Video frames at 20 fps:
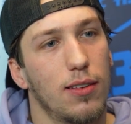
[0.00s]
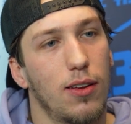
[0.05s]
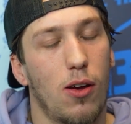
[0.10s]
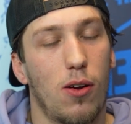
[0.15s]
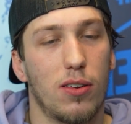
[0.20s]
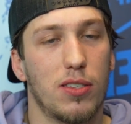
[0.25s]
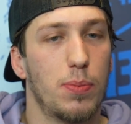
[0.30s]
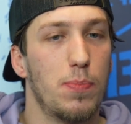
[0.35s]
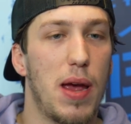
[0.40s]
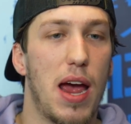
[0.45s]
Oh,
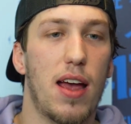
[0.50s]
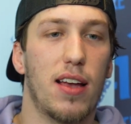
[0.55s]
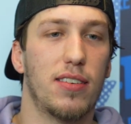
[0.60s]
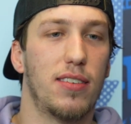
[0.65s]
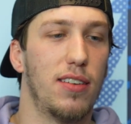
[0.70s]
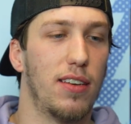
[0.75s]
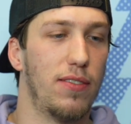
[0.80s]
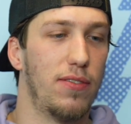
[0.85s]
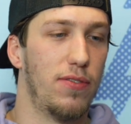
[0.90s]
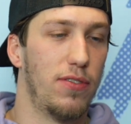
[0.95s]
it's
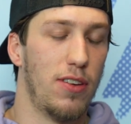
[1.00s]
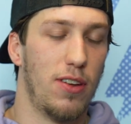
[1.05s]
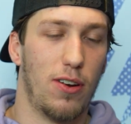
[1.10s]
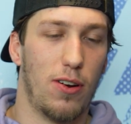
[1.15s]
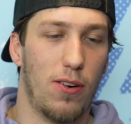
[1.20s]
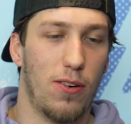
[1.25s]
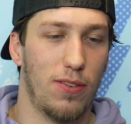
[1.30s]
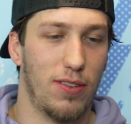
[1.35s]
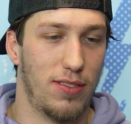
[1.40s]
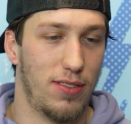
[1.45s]
massive.
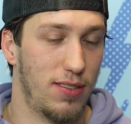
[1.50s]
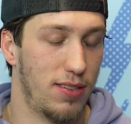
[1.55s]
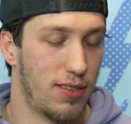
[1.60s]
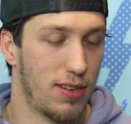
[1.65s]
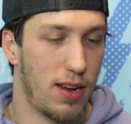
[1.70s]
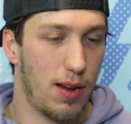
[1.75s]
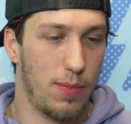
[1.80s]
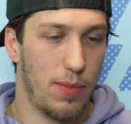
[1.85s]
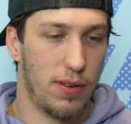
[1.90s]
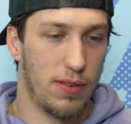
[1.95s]
It's
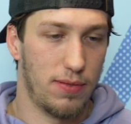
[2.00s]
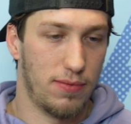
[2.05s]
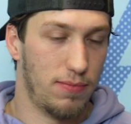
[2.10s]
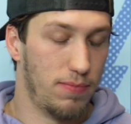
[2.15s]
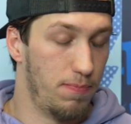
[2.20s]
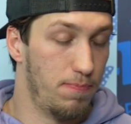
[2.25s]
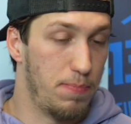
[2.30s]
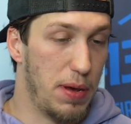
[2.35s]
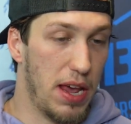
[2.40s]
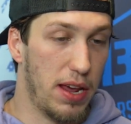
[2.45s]
coming
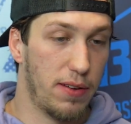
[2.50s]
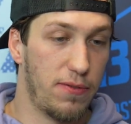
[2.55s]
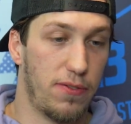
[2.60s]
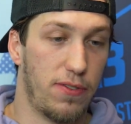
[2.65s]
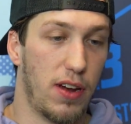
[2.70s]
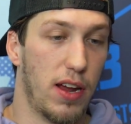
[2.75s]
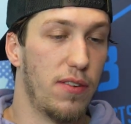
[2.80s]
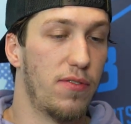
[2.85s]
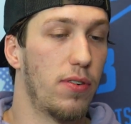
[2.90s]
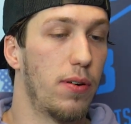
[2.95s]
big
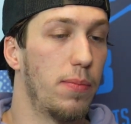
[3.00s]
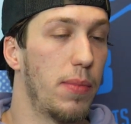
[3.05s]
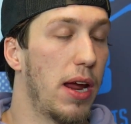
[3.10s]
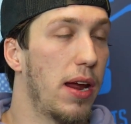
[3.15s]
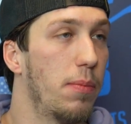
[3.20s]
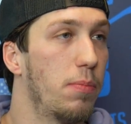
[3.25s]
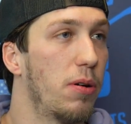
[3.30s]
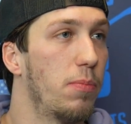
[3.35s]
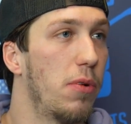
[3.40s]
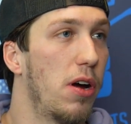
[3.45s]
fight from
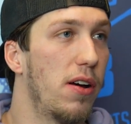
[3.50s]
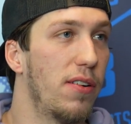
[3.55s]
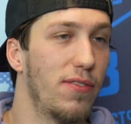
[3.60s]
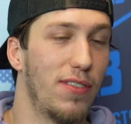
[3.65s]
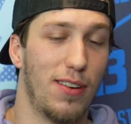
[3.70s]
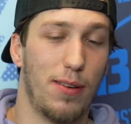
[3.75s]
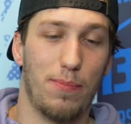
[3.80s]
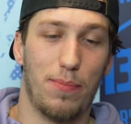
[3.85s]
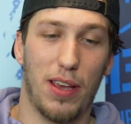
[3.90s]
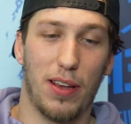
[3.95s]
Abramov
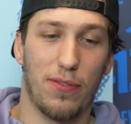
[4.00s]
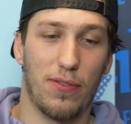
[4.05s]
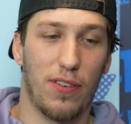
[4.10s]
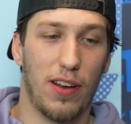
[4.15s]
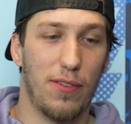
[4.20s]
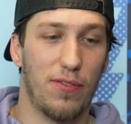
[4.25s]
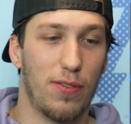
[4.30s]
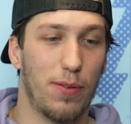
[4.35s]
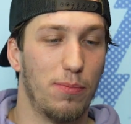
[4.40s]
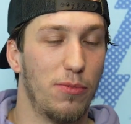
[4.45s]
and a big
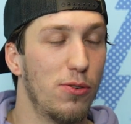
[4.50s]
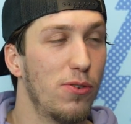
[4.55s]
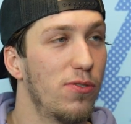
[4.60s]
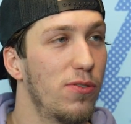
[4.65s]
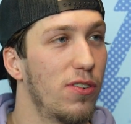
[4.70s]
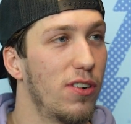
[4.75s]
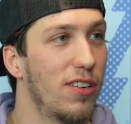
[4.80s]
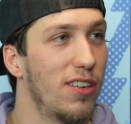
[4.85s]
fight from Lufer.